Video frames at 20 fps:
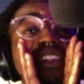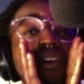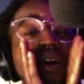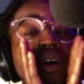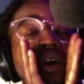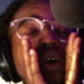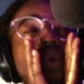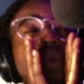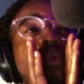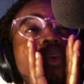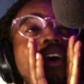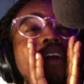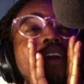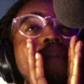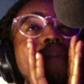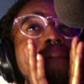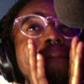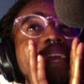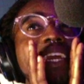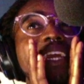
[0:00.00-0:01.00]

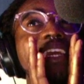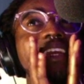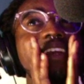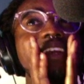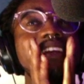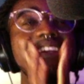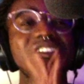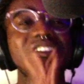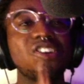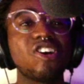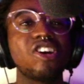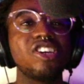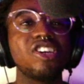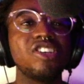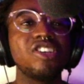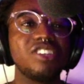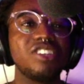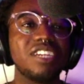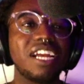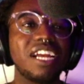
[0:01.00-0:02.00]
One B. You heard you,
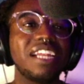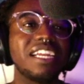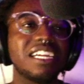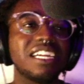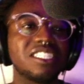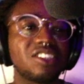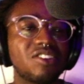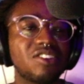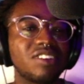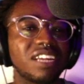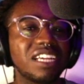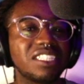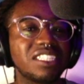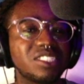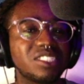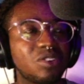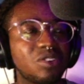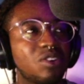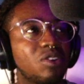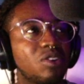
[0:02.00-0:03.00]
y'all niggas heard that
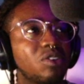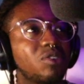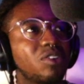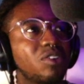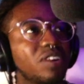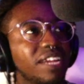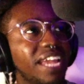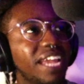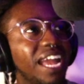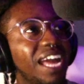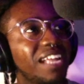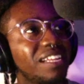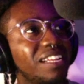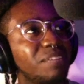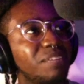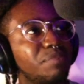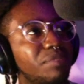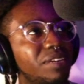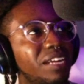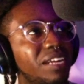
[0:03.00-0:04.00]
song
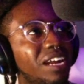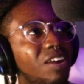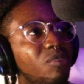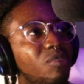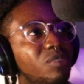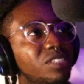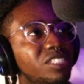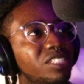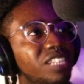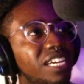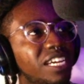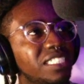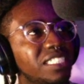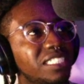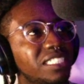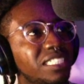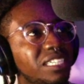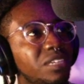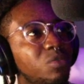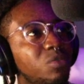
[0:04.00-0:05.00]
Khaled put out with Jay
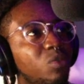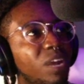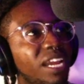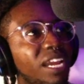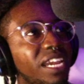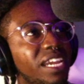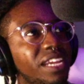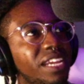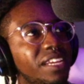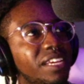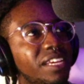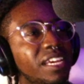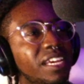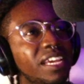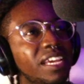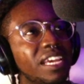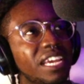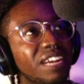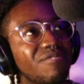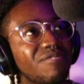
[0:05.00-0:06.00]
Z, Wayne,
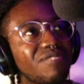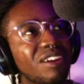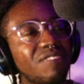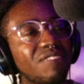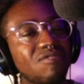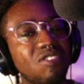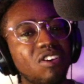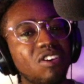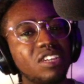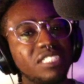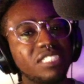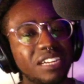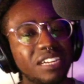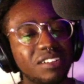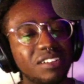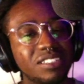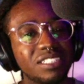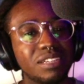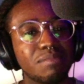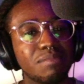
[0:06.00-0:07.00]
and Rick Ross. Shout
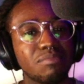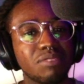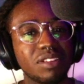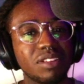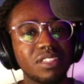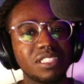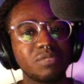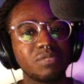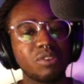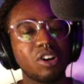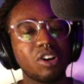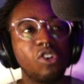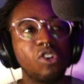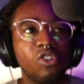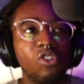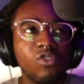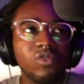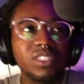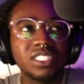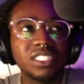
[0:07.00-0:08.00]
out to them brothers. Where
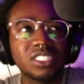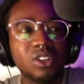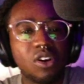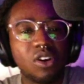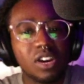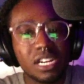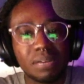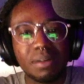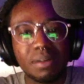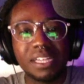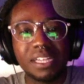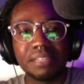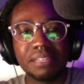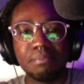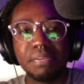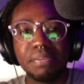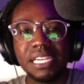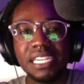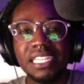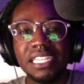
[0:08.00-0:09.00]
Hov is talking about the
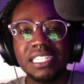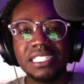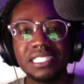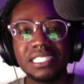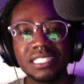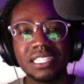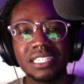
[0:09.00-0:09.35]
B's